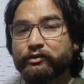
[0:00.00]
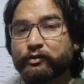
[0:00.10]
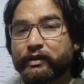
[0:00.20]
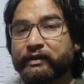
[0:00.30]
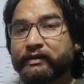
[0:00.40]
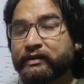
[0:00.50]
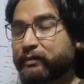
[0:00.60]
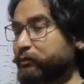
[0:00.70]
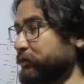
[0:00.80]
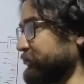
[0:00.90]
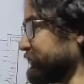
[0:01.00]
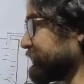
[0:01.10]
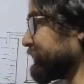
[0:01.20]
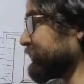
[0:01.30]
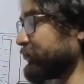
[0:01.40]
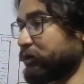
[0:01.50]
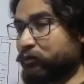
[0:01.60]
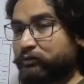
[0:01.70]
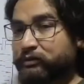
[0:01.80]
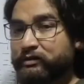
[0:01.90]
chloride in laboratory.
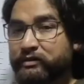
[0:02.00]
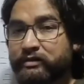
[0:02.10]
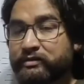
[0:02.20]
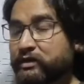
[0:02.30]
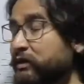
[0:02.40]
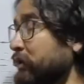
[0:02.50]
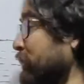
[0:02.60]
Now this is the